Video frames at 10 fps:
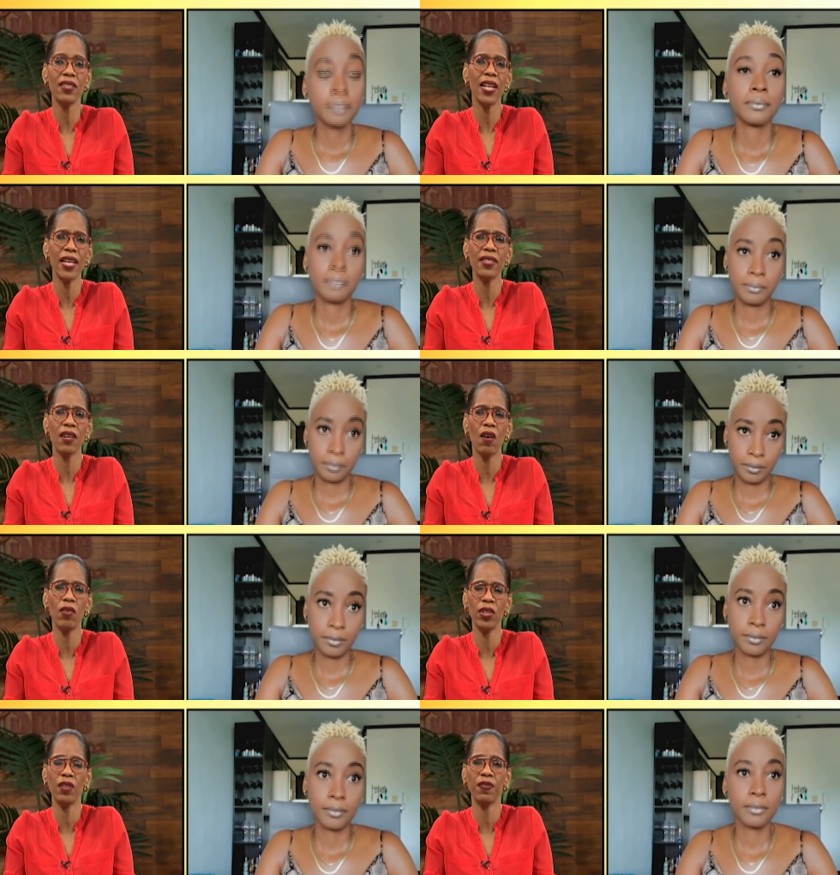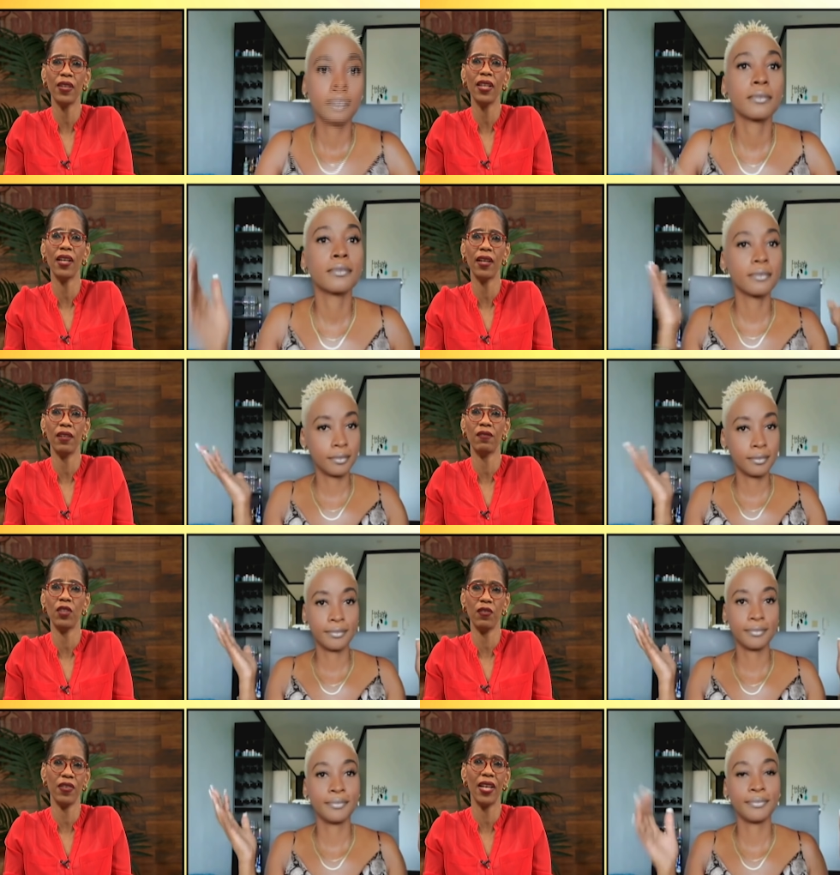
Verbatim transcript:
Speaker 1: later, how do you feel? Are you, do you feel